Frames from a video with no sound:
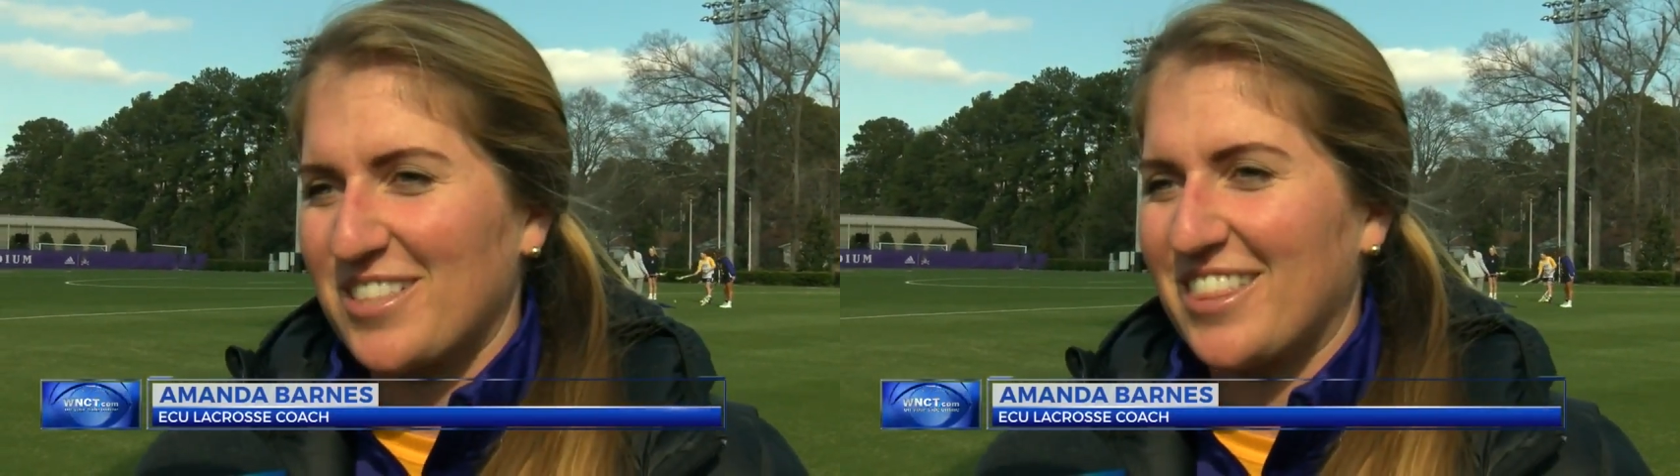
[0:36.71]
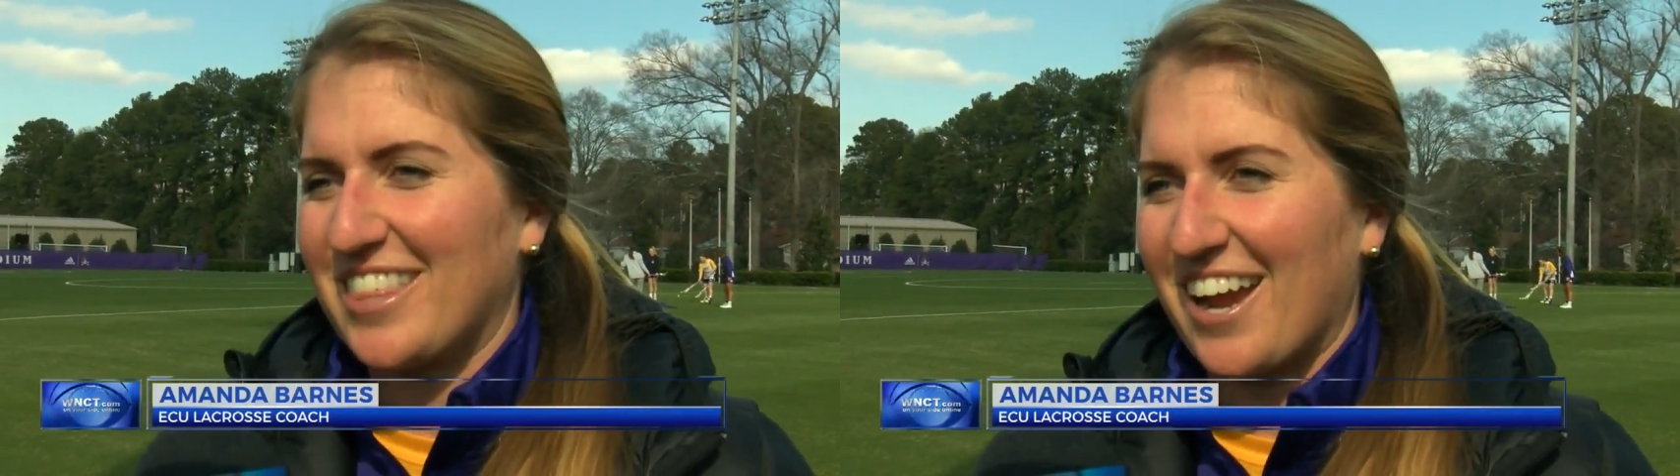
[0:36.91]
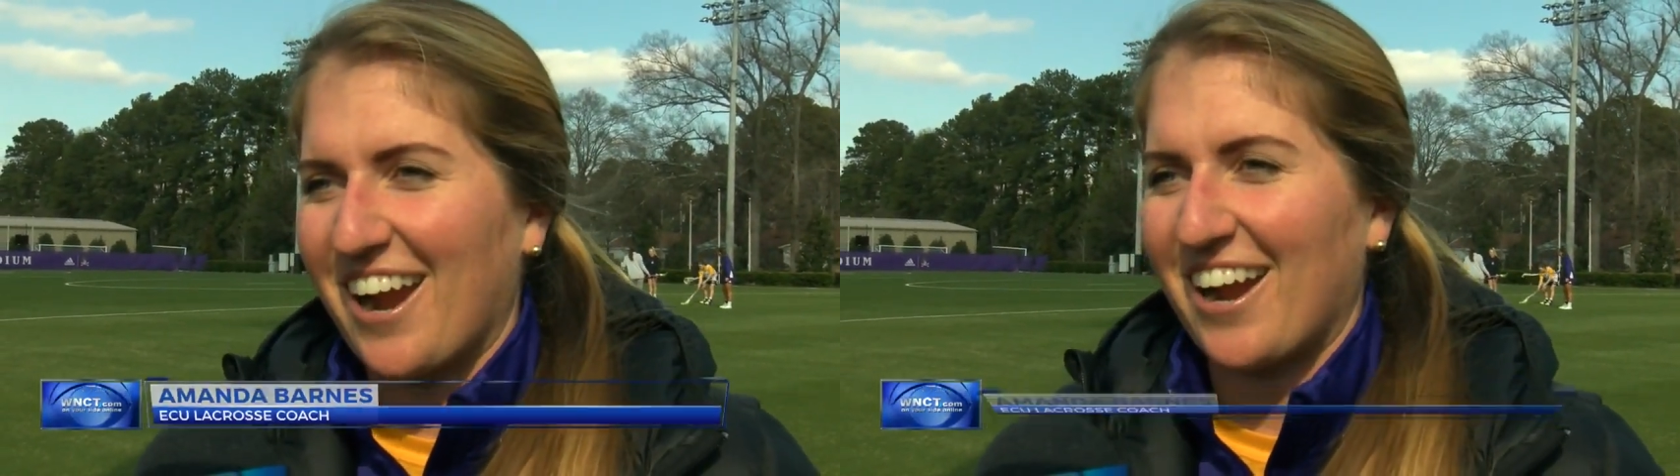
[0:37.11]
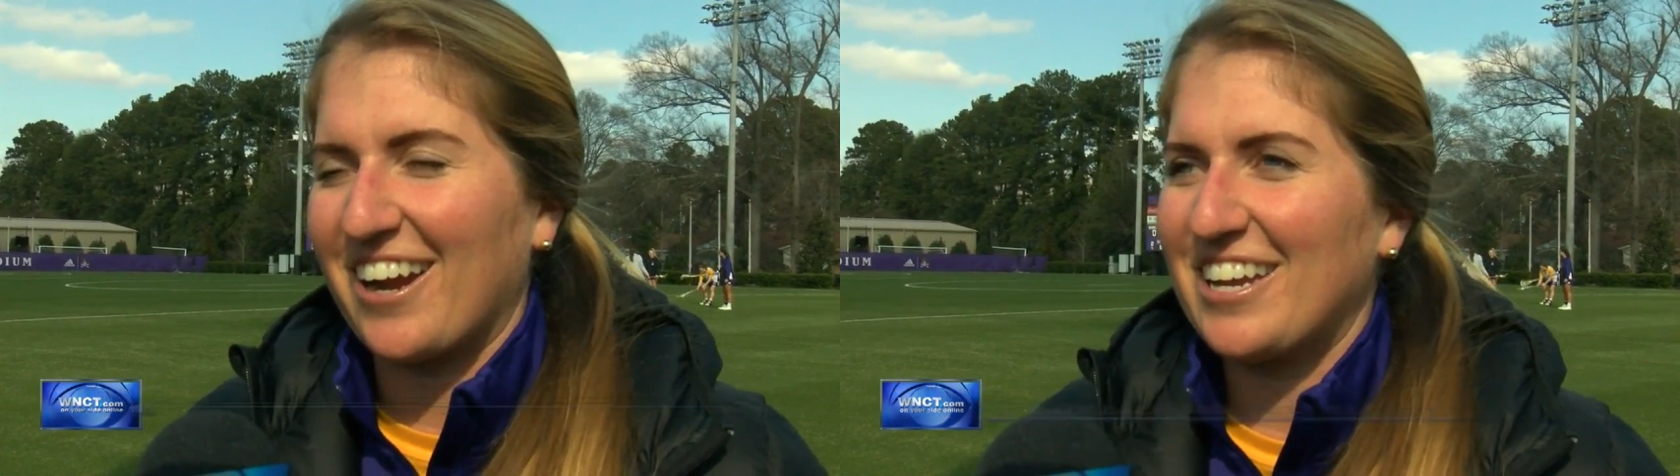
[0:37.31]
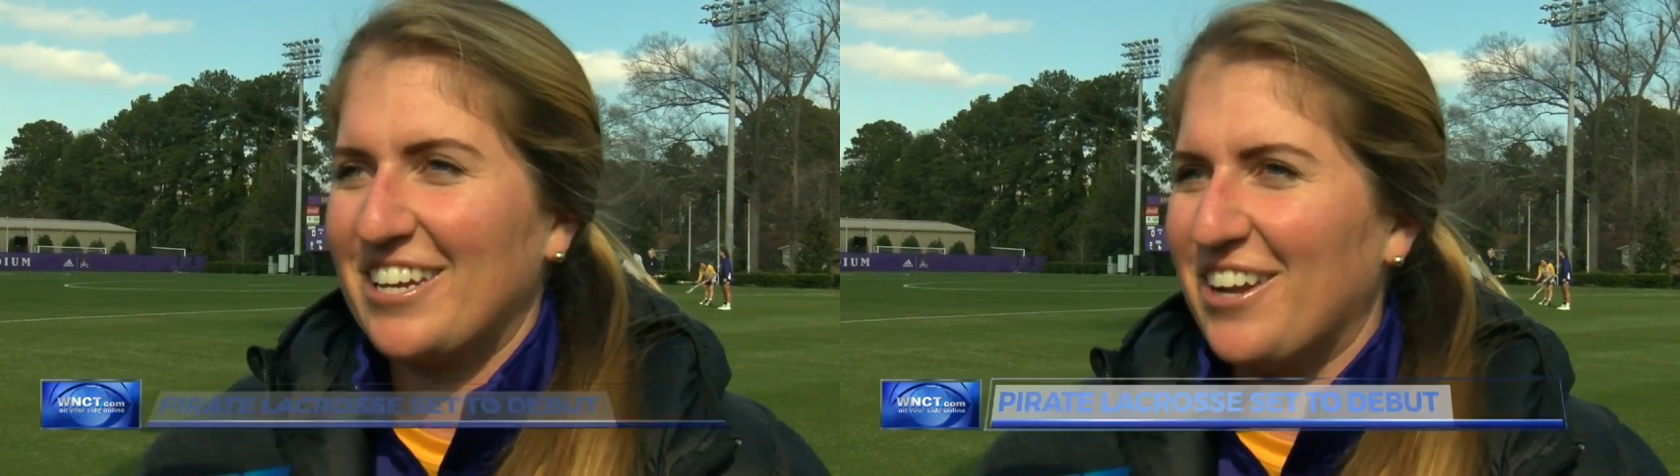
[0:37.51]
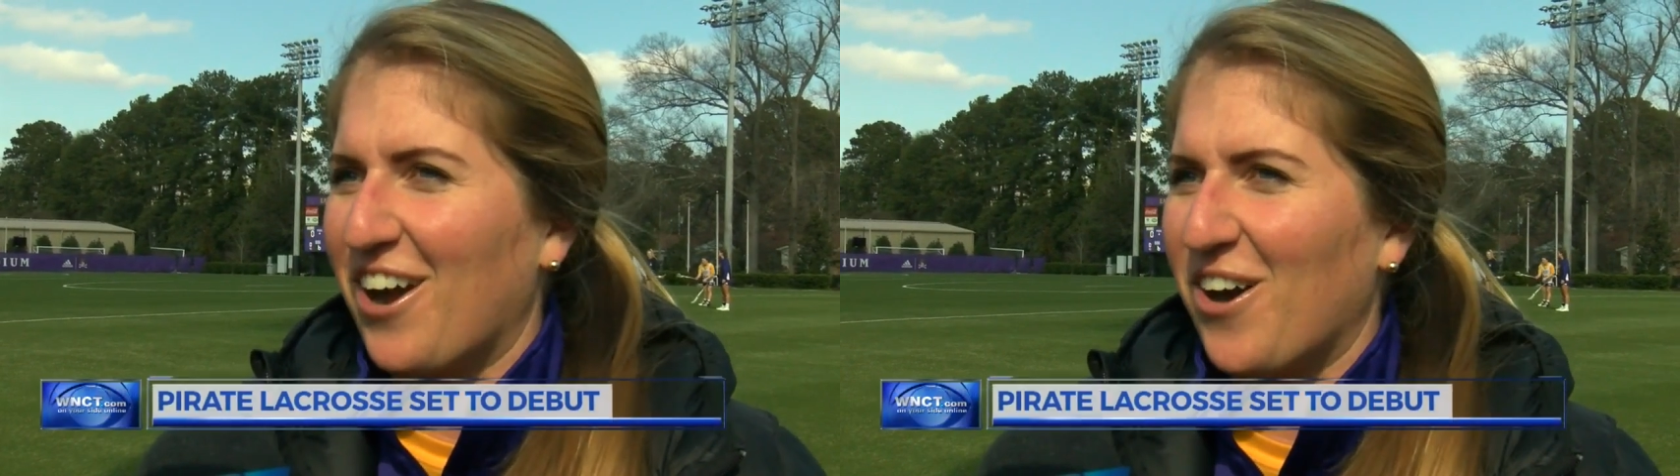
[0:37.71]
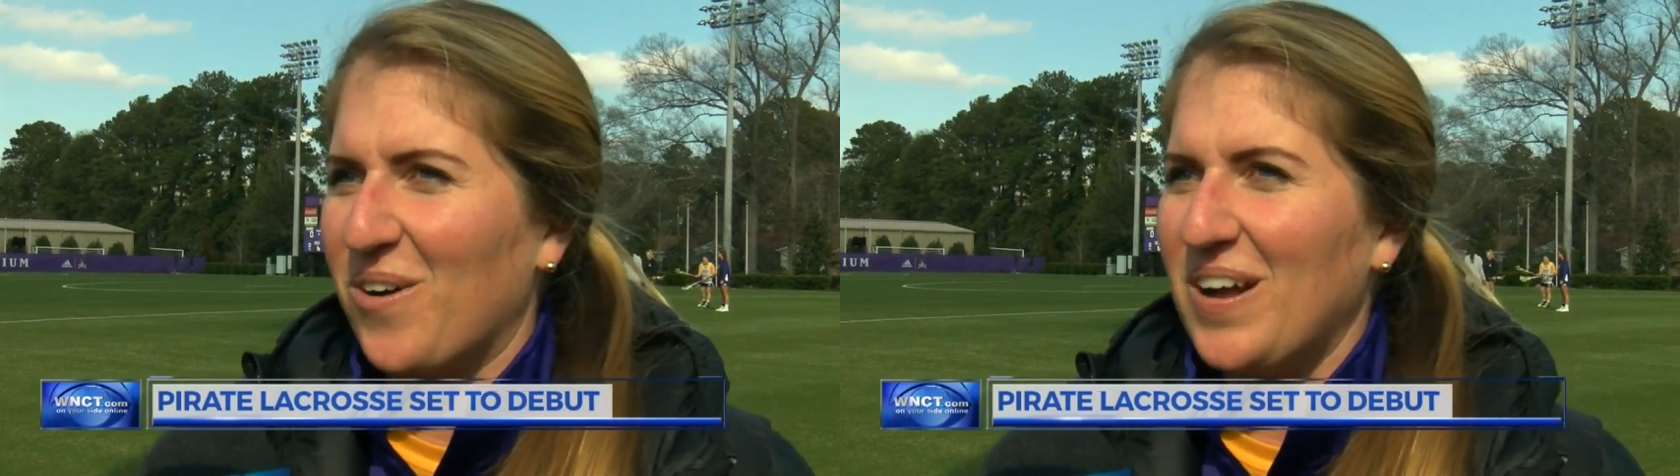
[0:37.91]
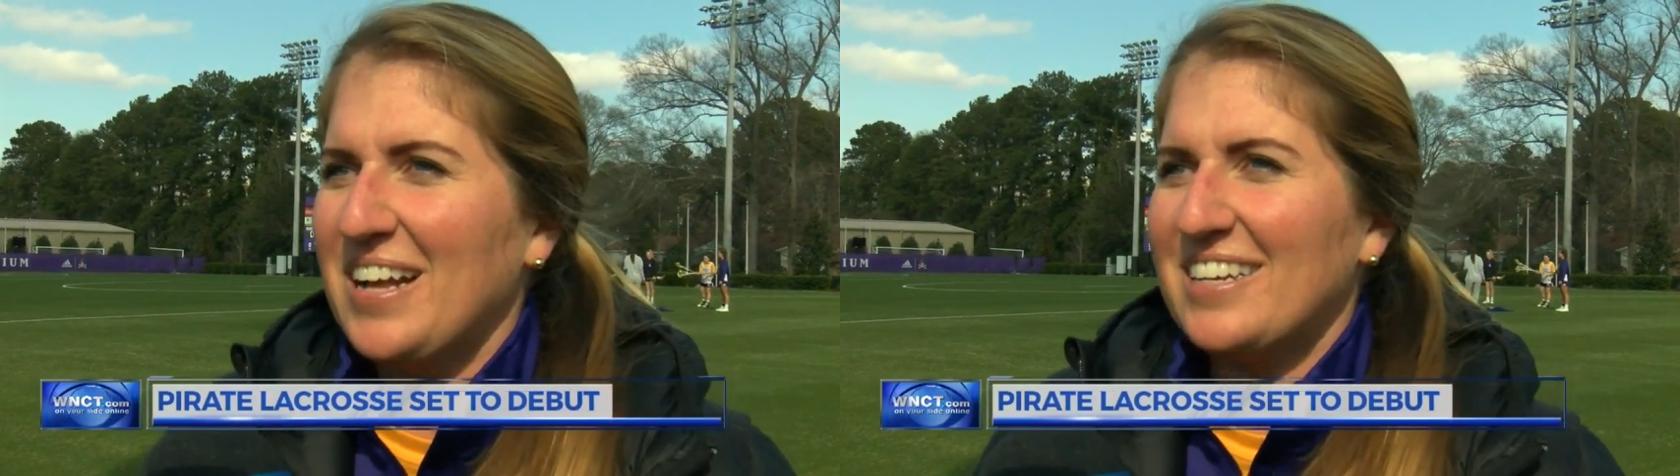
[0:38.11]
that they're, you know,